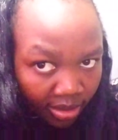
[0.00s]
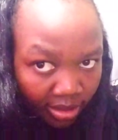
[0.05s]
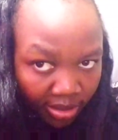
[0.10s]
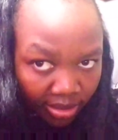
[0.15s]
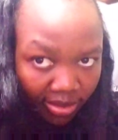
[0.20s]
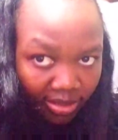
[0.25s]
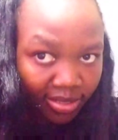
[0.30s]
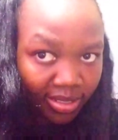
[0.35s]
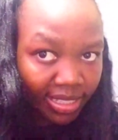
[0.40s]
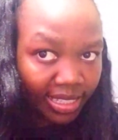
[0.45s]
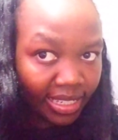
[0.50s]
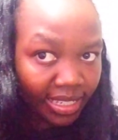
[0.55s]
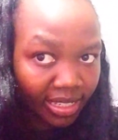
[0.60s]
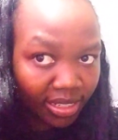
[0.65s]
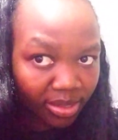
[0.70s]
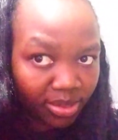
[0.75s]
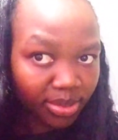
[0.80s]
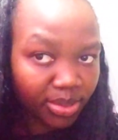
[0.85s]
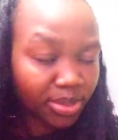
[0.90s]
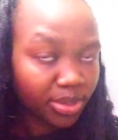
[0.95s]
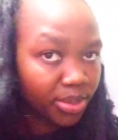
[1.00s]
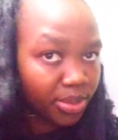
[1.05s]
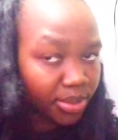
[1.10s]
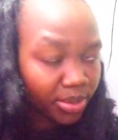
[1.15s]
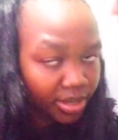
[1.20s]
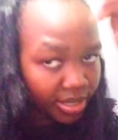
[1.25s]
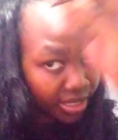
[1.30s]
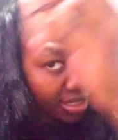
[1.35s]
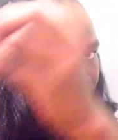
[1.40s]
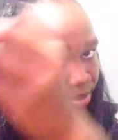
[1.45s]
Okay,
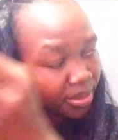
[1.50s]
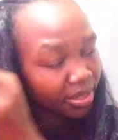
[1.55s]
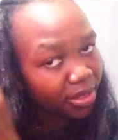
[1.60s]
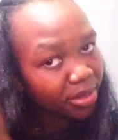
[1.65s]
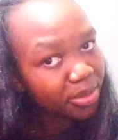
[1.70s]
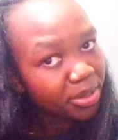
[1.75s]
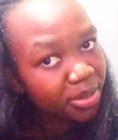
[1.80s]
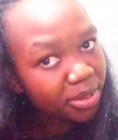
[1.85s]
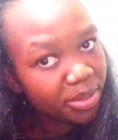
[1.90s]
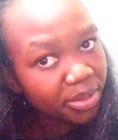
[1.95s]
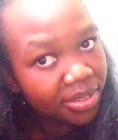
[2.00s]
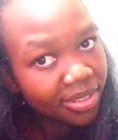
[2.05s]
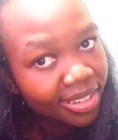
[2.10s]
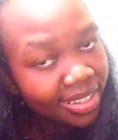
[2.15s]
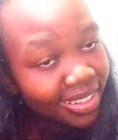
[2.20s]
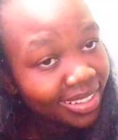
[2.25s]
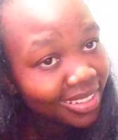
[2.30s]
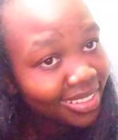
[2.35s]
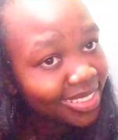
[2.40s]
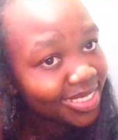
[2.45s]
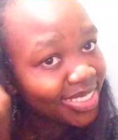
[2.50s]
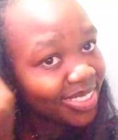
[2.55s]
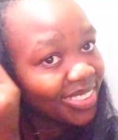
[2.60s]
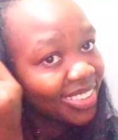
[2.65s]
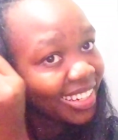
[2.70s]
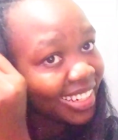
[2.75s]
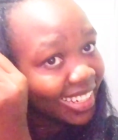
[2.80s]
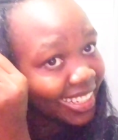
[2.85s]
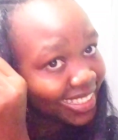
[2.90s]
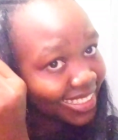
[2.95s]
so here we go.
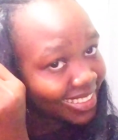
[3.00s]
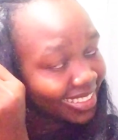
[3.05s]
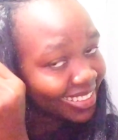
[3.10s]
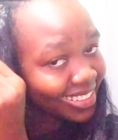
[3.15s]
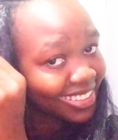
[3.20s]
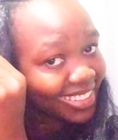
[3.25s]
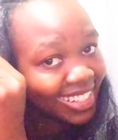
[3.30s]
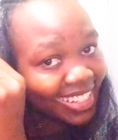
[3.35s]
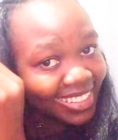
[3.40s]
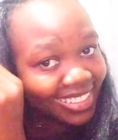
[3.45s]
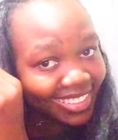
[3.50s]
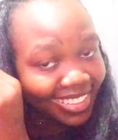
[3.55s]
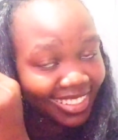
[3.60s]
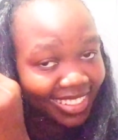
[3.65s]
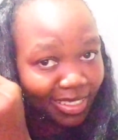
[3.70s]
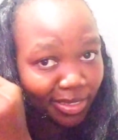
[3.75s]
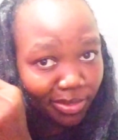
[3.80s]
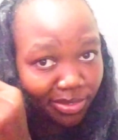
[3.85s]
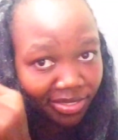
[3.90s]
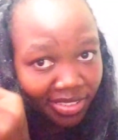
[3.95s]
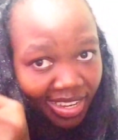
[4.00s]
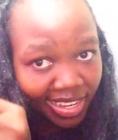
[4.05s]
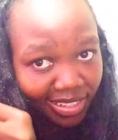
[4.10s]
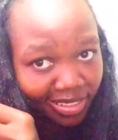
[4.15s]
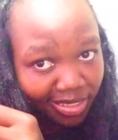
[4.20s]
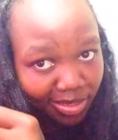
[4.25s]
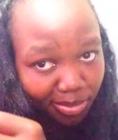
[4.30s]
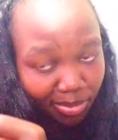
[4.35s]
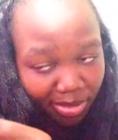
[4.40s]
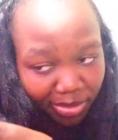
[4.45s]
So let's test it
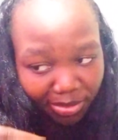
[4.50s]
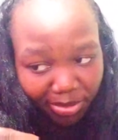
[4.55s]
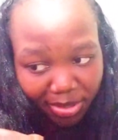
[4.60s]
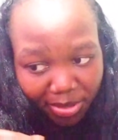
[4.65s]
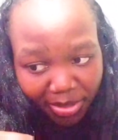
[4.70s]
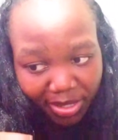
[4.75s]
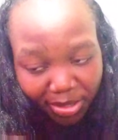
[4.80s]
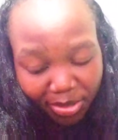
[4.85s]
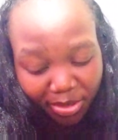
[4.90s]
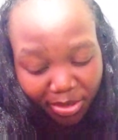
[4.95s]
first before we